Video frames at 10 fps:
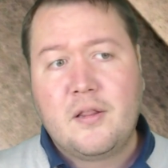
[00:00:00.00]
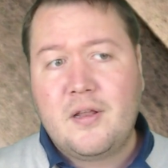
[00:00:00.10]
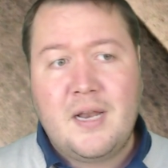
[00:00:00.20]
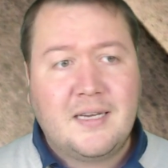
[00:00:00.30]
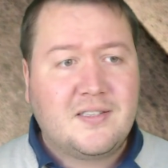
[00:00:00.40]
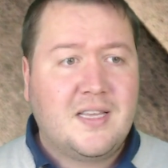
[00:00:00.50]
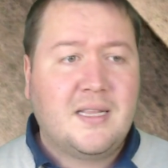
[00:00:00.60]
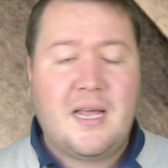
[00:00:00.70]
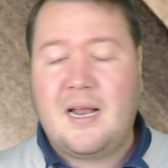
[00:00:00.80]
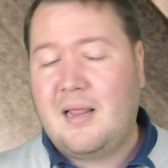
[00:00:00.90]
The next thing
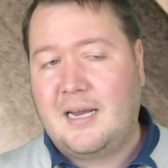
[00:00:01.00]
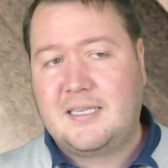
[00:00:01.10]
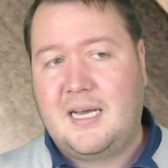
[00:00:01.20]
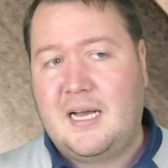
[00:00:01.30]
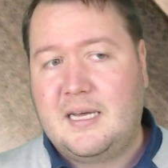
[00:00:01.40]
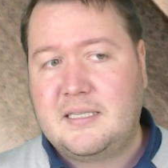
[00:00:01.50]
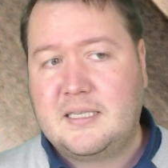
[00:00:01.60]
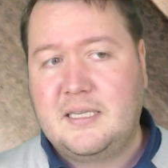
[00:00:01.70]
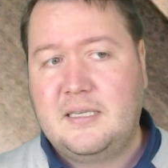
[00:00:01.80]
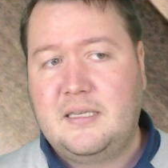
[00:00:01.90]
that I like to
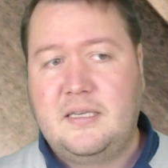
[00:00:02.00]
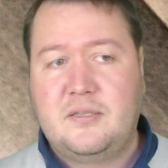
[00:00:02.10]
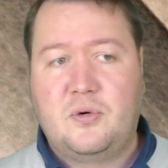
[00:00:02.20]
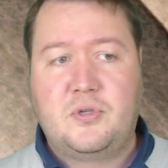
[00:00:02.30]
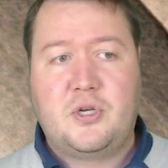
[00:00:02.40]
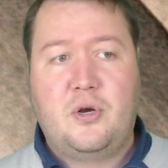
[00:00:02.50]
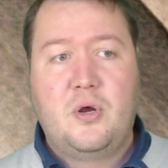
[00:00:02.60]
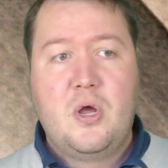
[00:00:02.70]
ask is also,